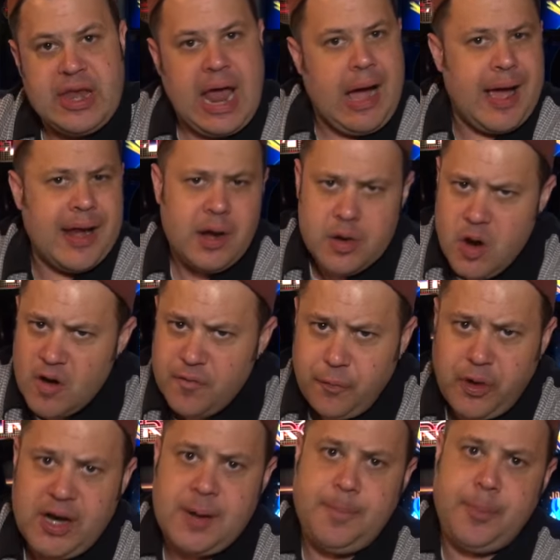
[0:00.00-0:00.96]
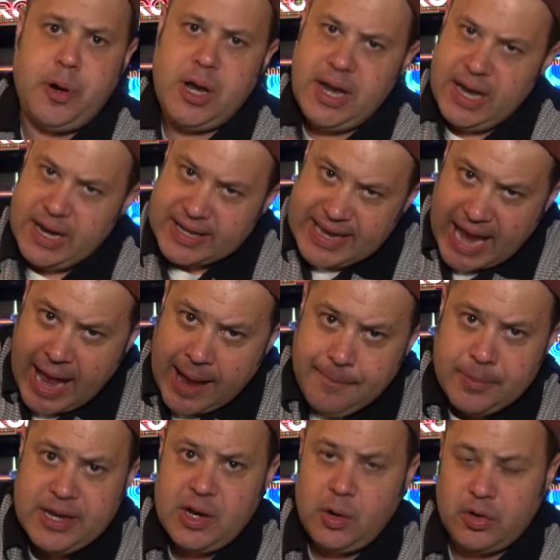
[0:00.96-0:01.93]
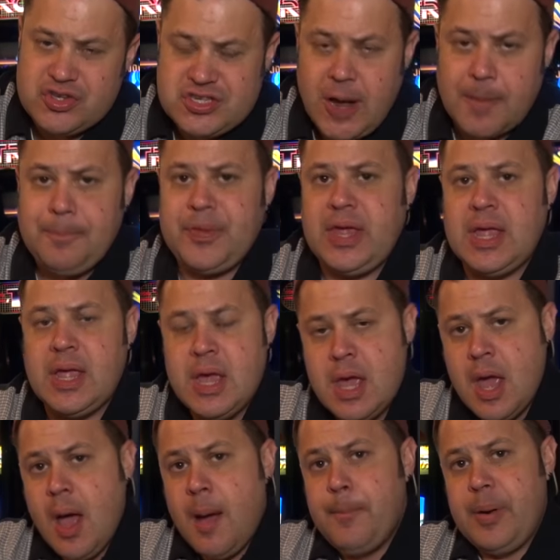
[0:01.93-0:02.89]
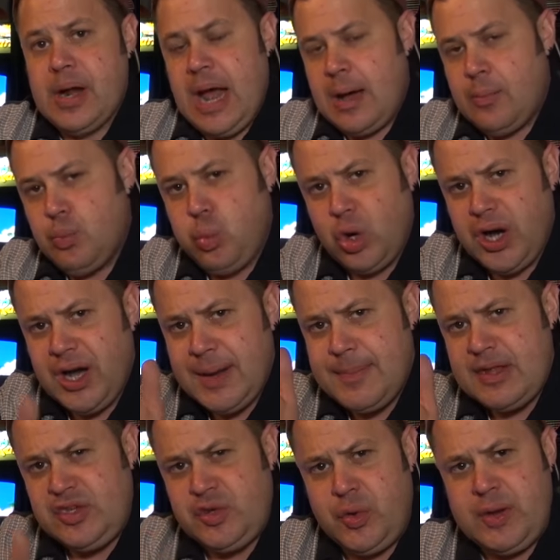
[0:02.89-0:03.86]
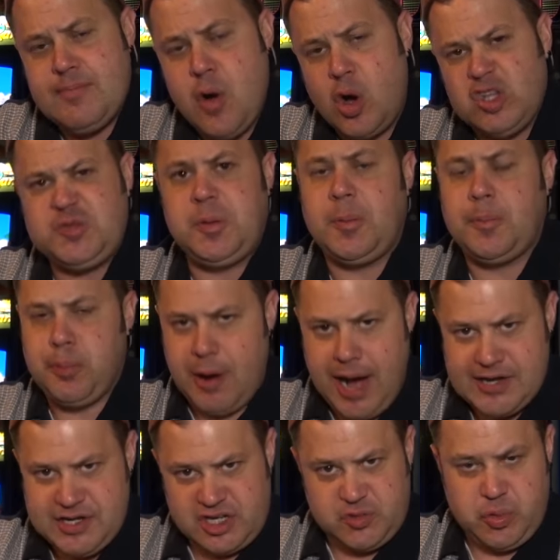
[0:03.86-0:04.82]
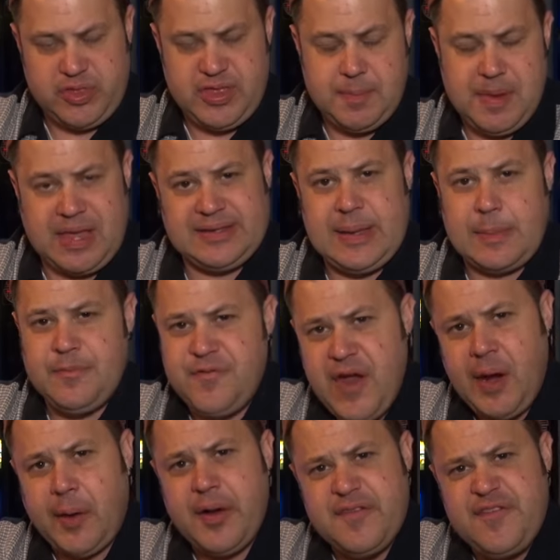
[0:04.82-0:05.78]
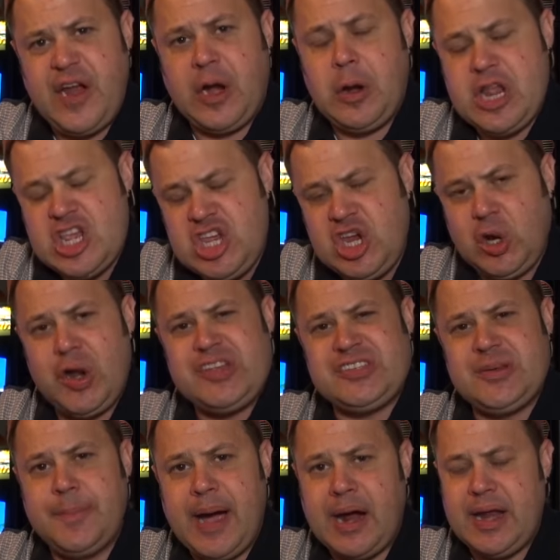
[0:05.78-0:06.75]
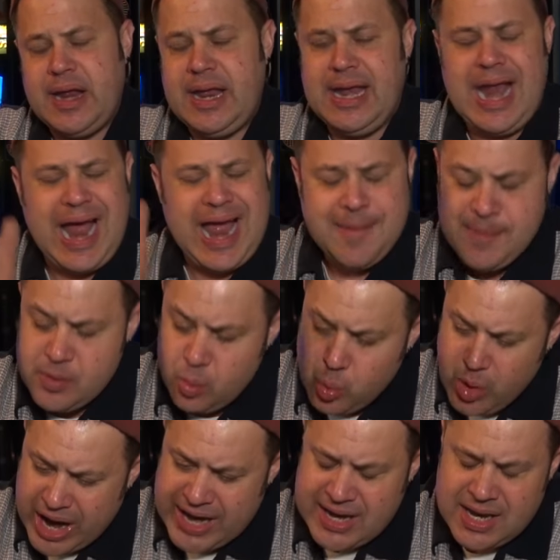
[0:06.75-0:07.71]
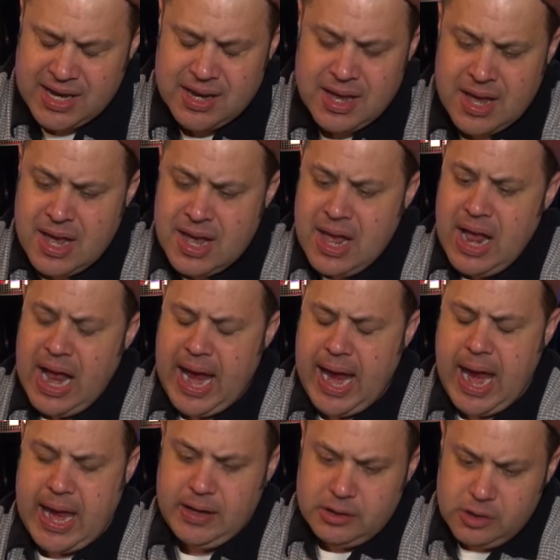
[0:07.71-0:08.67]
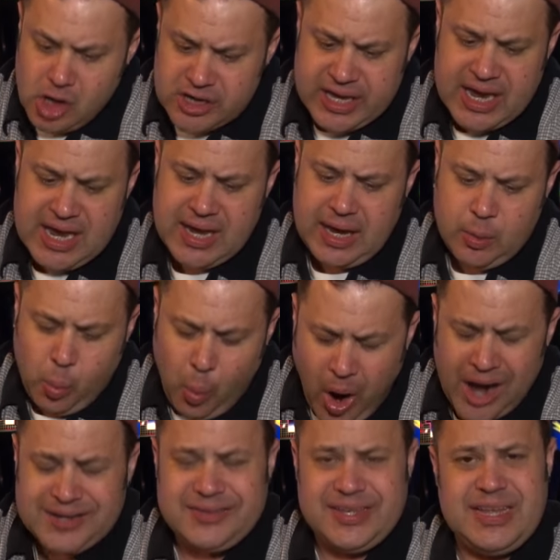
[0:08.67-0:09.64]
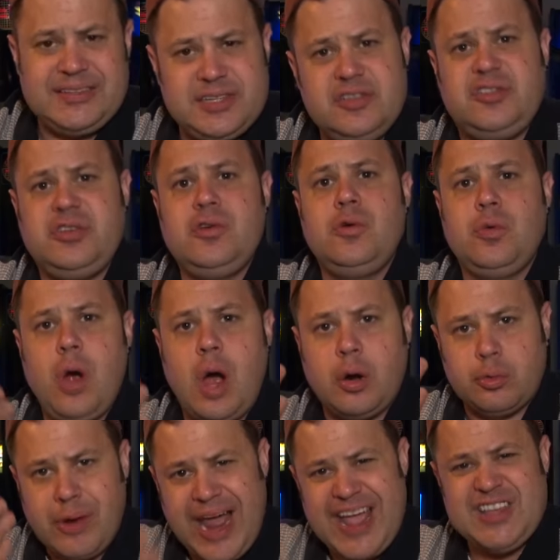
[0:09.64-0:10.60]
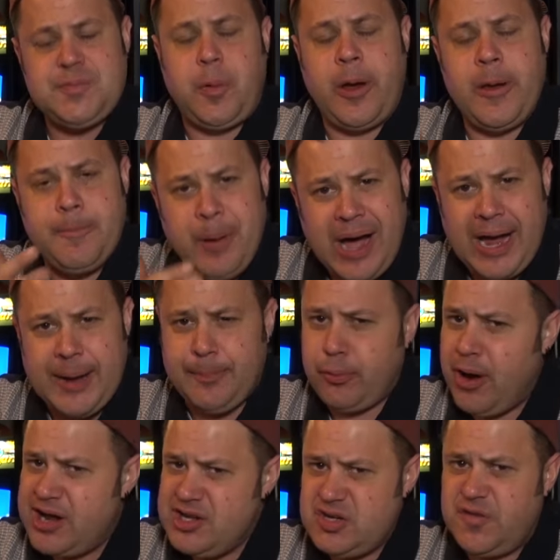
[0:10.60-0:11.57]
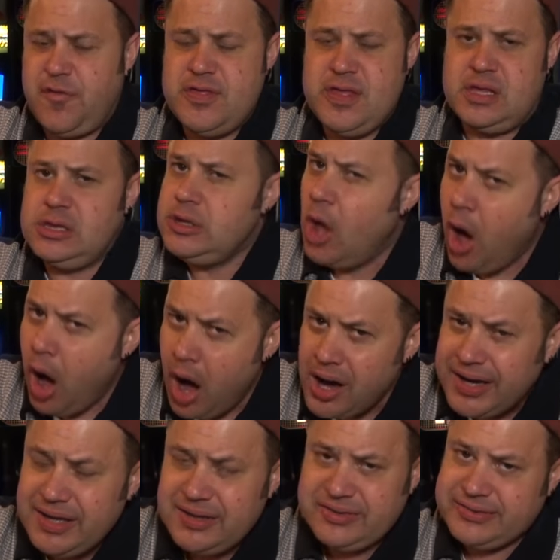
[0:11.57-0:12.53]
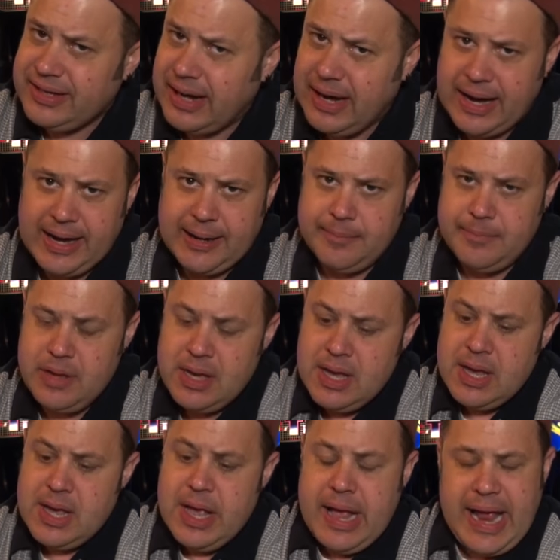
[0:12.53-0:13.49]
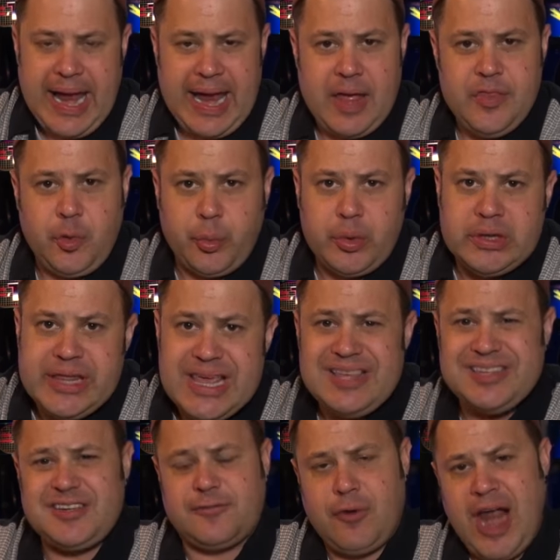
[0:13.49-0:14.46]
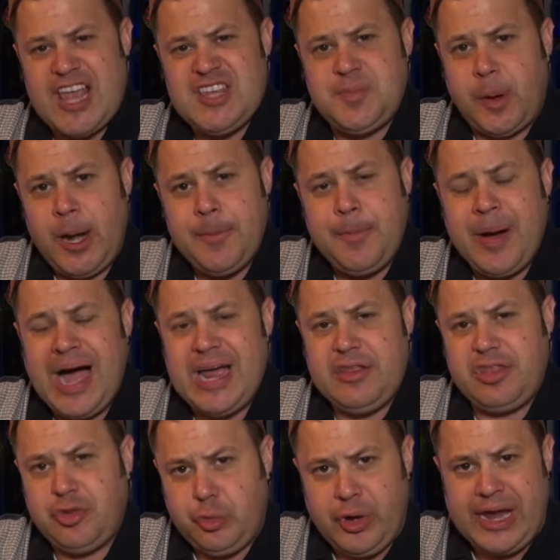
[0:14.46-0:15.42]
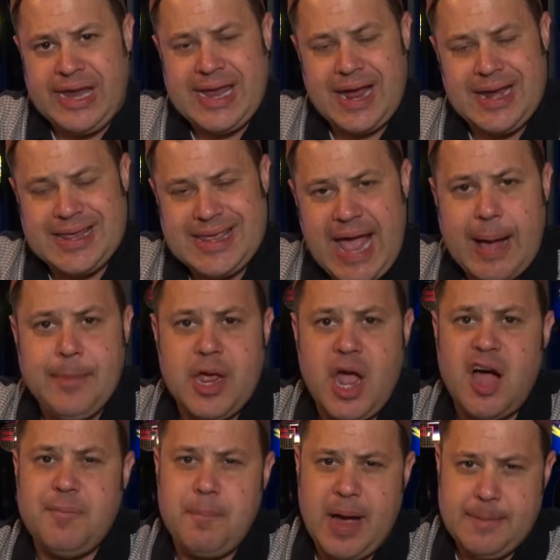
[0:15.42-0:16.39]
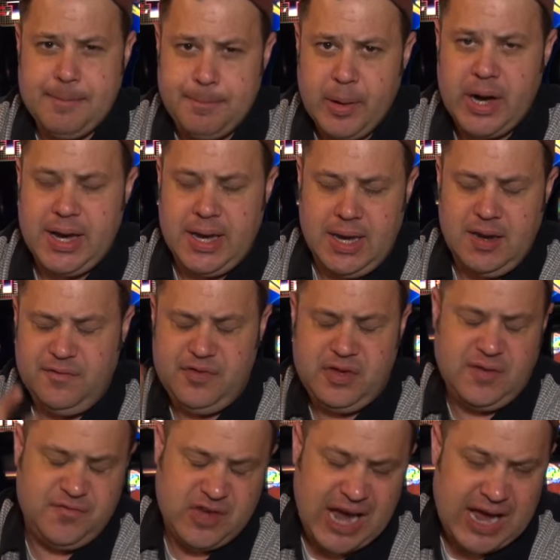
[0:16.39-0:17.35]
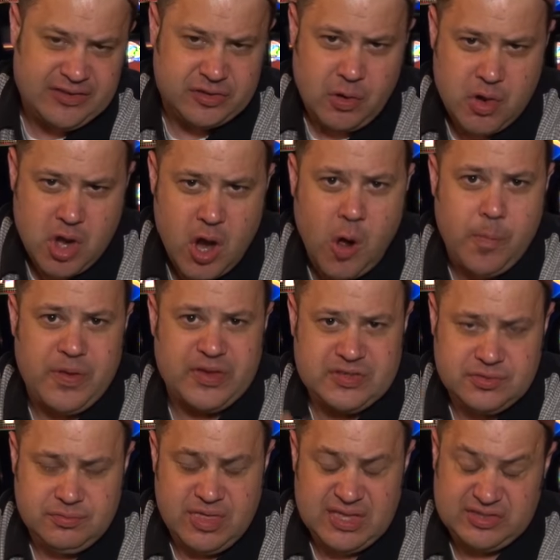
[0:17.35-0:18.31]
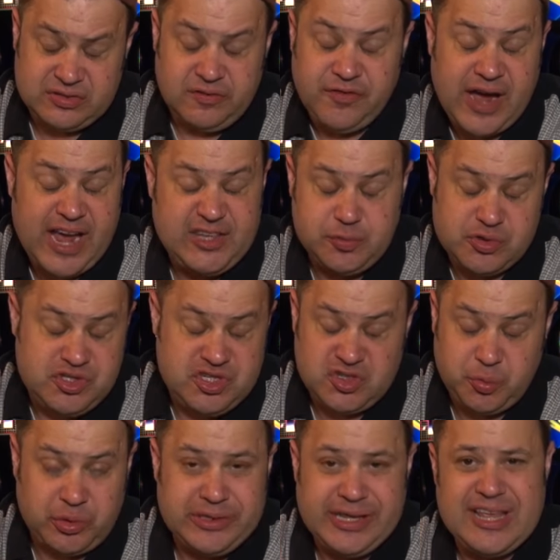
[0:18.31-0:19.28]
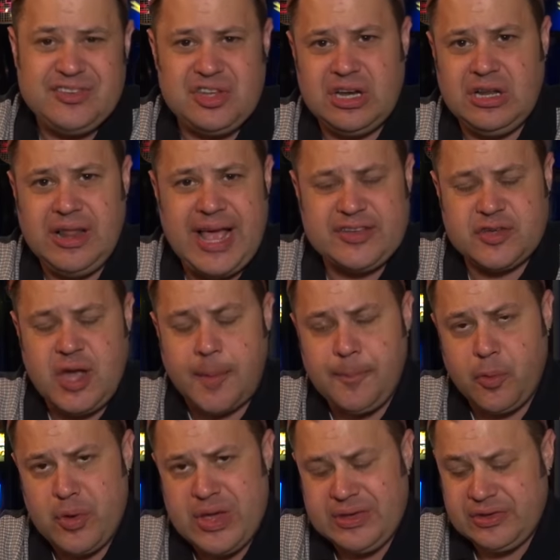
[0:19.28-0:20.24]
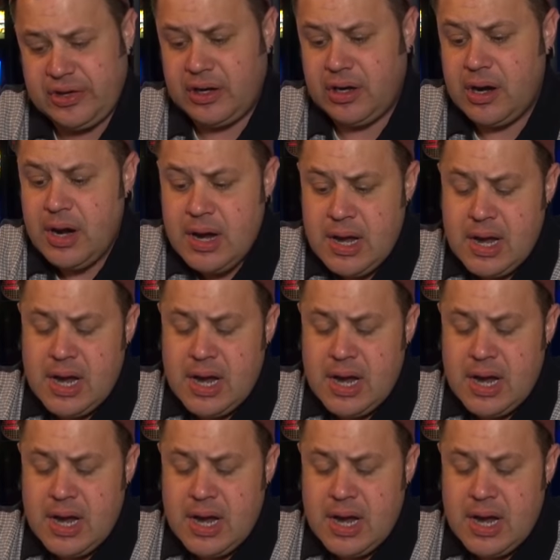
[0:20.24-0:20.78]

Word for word: Now, I don't know if we're going to put it in a cabinet or something, but uh, we're going to be doing multiple projects with it because I'm very, very curious about it. And I've been waiting and looking and wanting to do a Raspberry Pi project for the longest time. And the release of Raspberry Pi 3 kind of got me off my butt. And if, if, you guys don't know, this, this device was just released in the last couple weeks here.